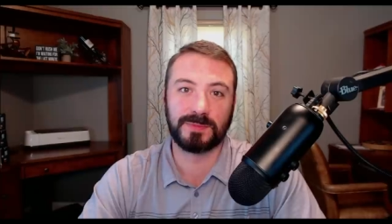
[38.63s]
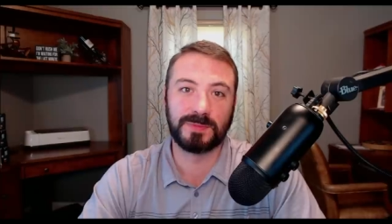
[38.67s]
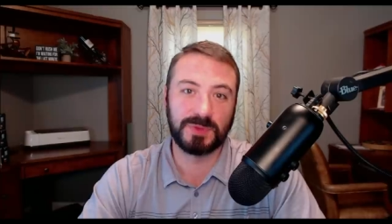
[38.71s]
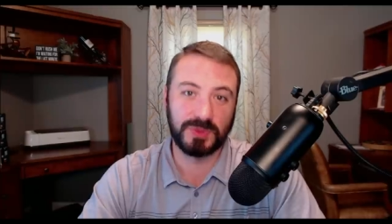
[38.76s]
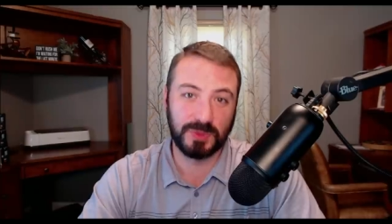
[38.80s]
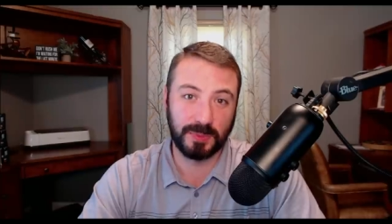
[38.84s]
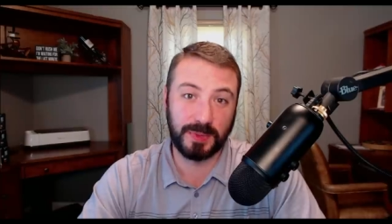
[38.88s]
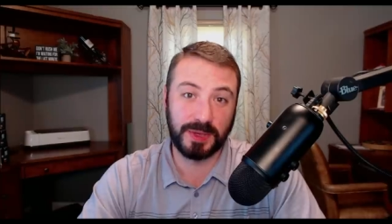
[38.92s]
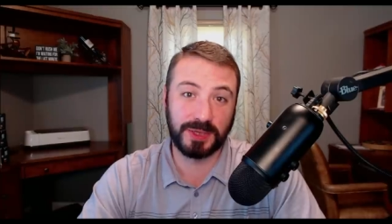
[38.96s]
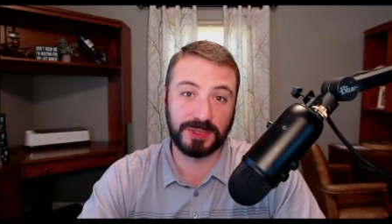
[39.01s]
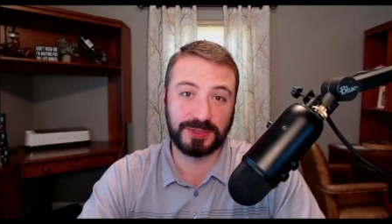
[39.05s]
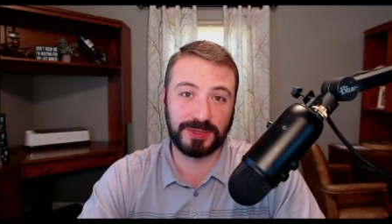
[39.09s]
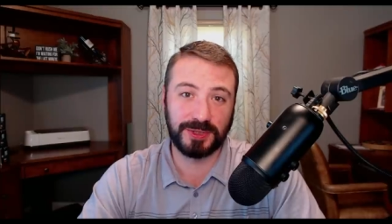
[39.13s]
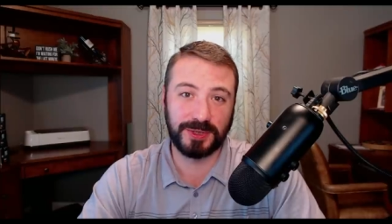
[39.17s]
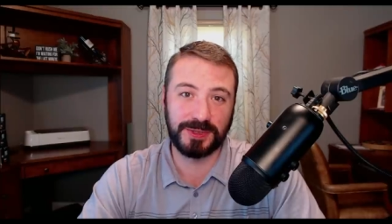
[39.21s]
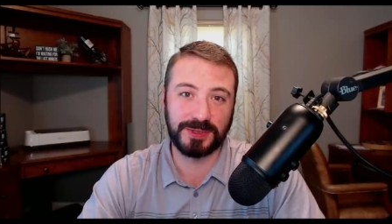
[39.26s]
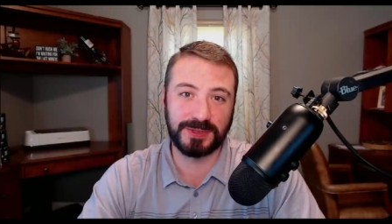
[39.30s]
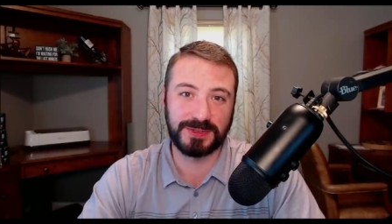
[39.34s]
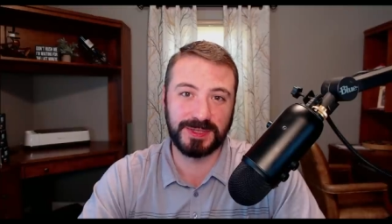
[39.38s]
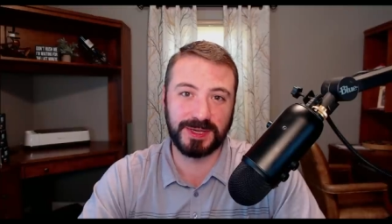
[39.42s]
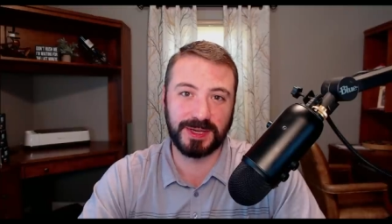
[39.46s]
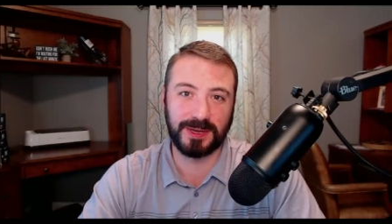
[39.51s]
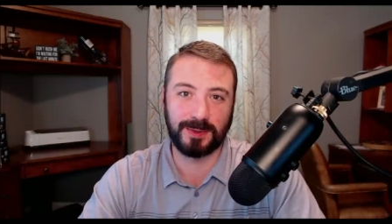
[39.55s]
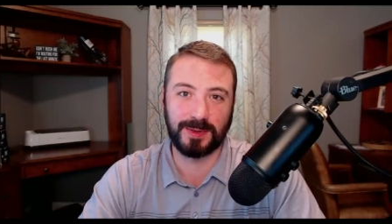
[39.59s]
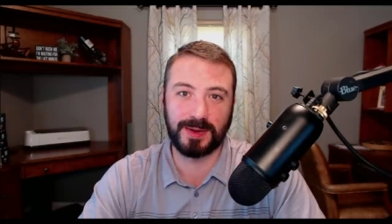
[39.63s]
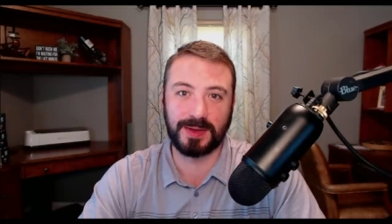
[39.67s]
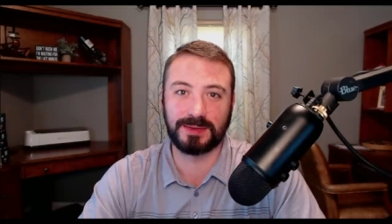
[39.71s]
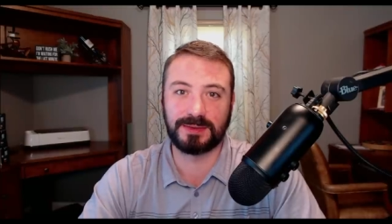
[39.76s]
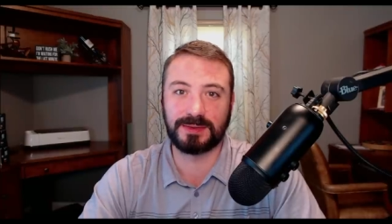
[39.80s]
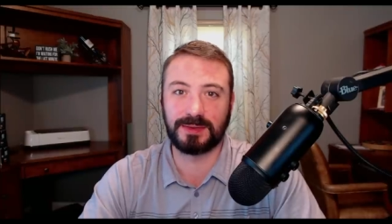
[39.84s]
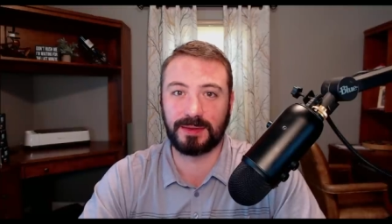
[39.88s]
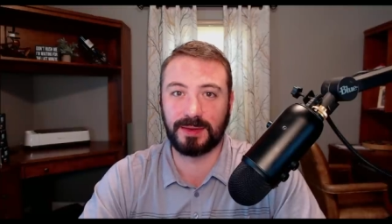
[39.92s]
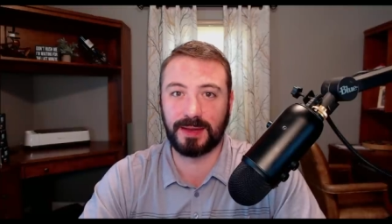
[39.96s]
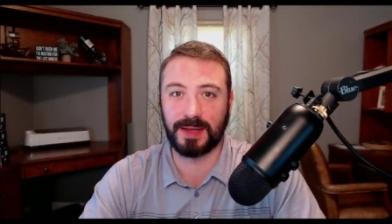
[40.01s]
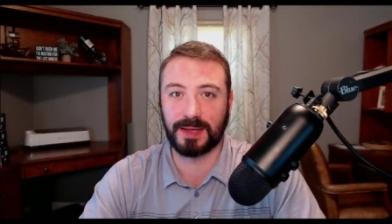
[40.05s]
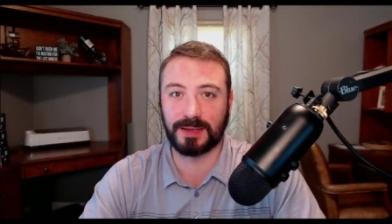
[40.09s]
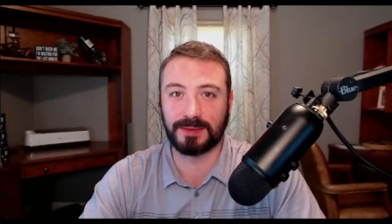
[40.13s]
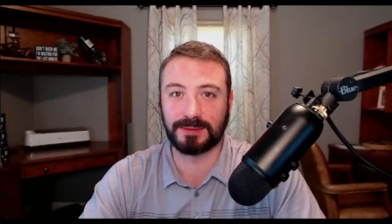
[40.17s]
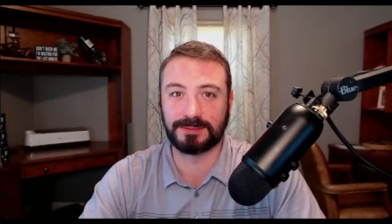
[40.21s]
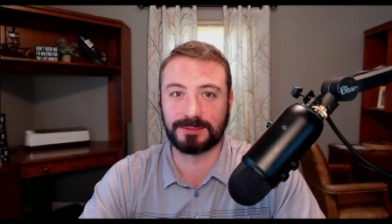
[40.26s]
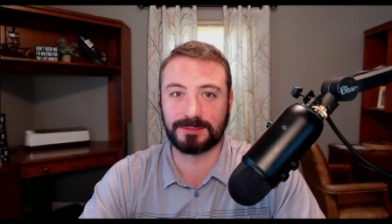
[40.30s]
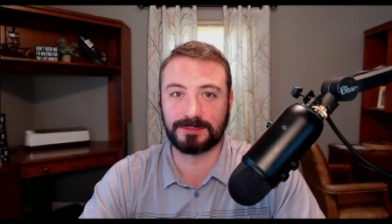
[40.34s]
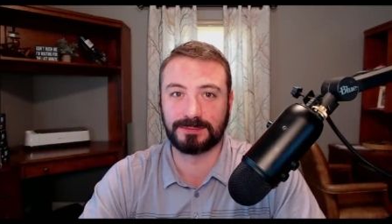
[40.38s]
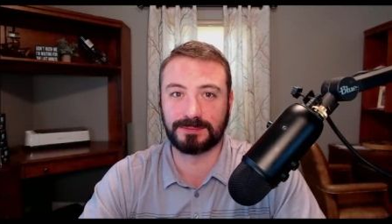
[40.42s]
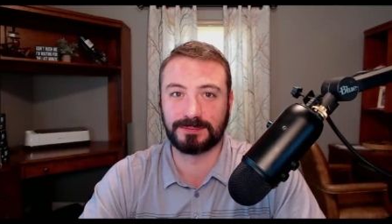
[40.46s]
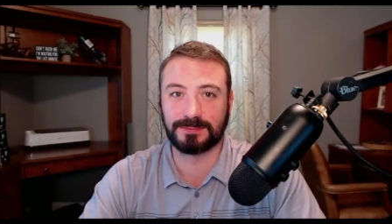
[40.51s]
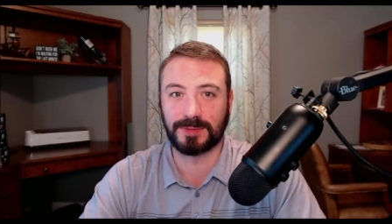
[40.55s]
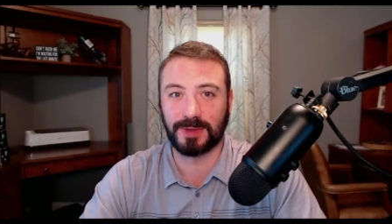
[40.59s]
So make sure you stick around to the end.
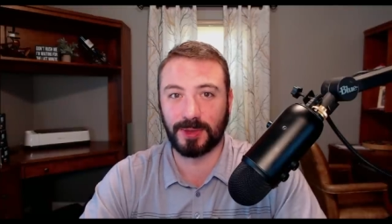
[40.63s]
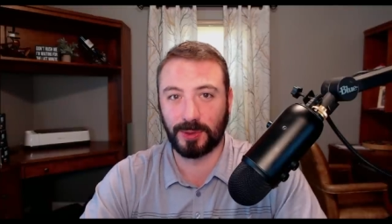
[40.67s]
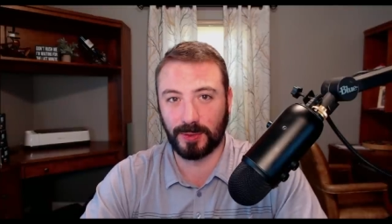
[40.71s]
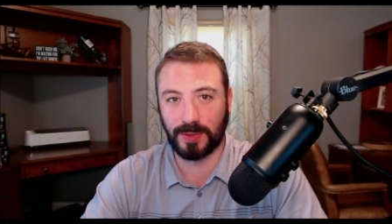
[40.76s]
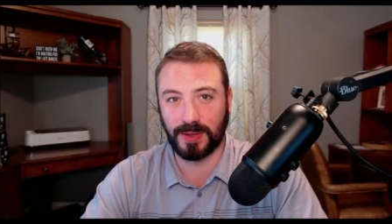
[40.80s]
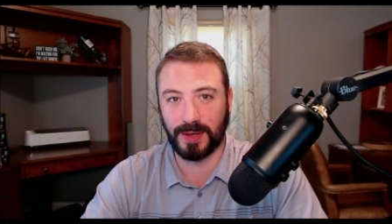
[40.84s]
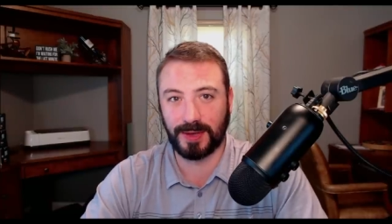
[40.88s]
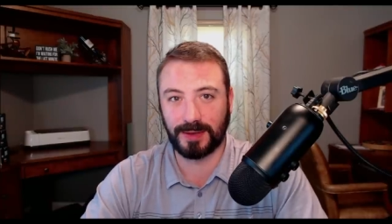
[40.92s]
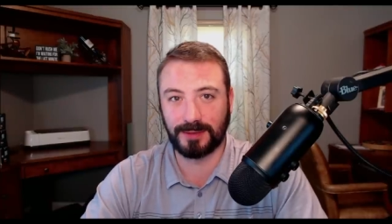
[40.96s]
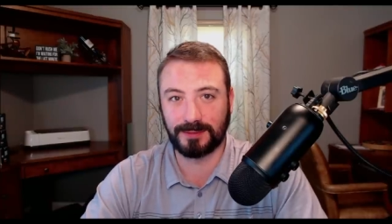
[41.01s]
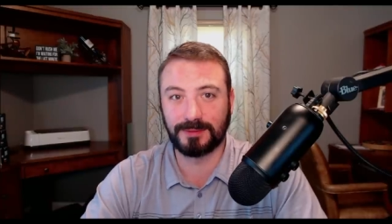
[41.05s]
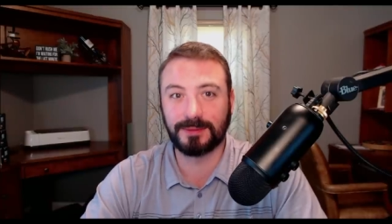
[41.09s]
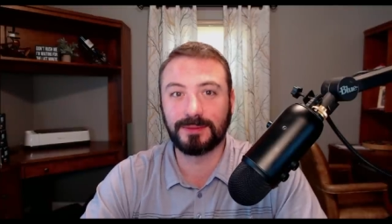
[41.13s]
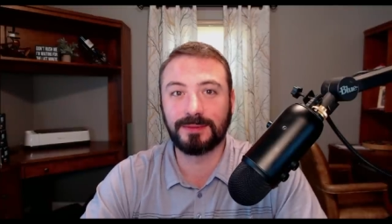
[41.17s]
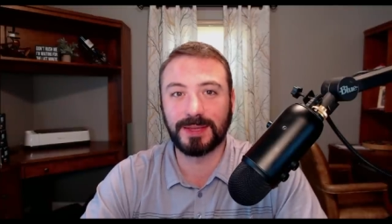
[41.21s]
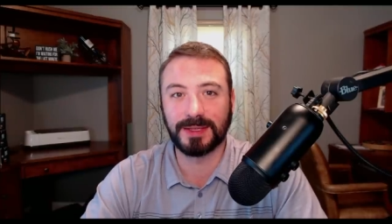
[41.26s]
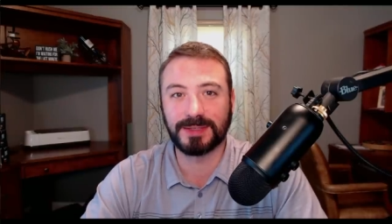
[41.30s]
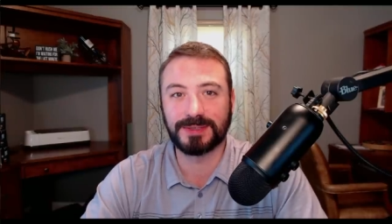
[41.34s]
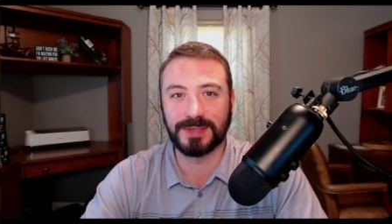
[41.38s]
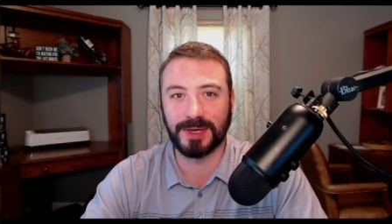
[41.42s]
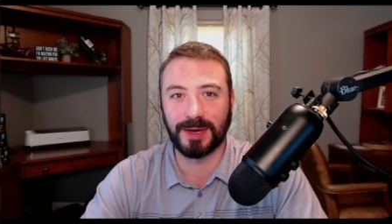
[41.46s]
Okay, let's